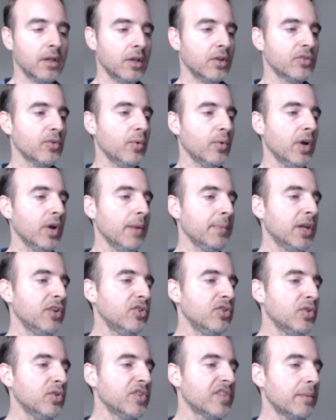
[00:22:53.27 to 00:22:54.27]
So, what I'm going to
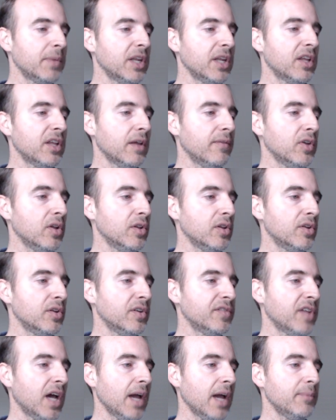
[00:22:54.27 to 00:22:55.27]
do is I'm going to give you a little
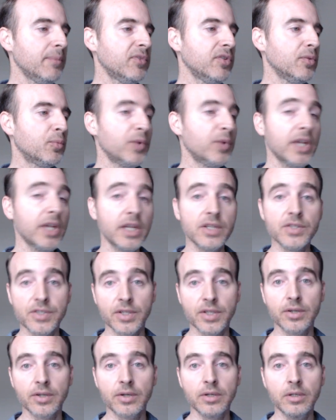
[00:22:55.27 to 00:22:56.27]
time to
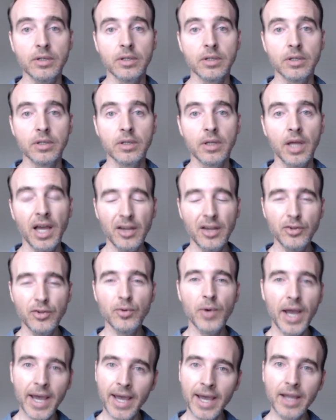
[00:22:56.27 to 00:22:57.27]
reconsider how
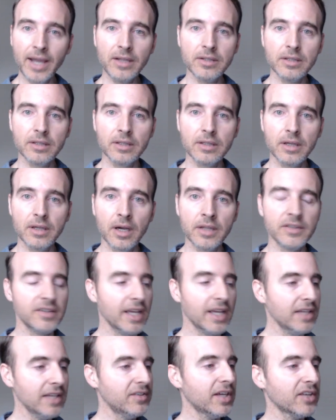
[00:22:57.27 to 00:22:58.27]
you act on
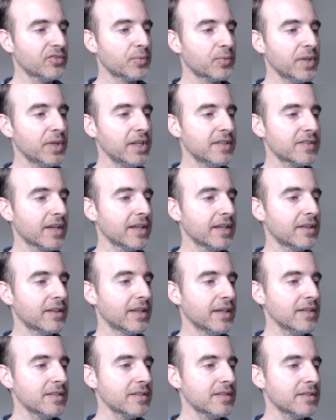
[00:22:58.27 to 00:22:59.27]
day text readings like
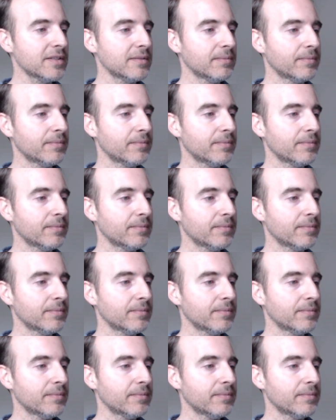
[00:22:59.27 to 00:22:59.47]
this,